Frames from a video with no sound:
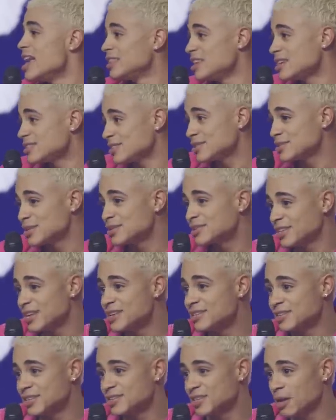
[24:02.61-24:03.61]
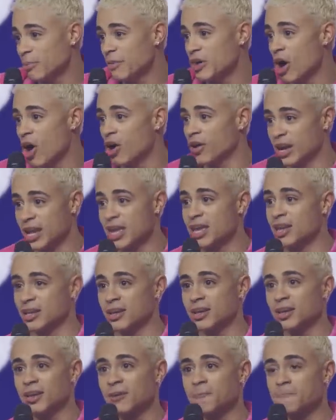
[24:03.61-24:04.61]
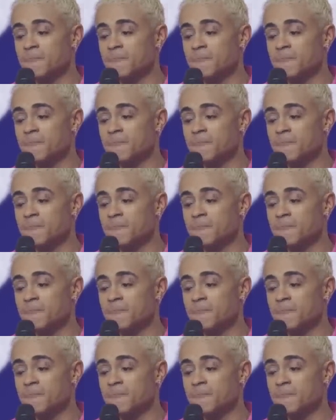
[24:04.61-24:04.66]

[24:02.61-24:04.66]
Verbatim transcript: And this is the season some of y'all are in.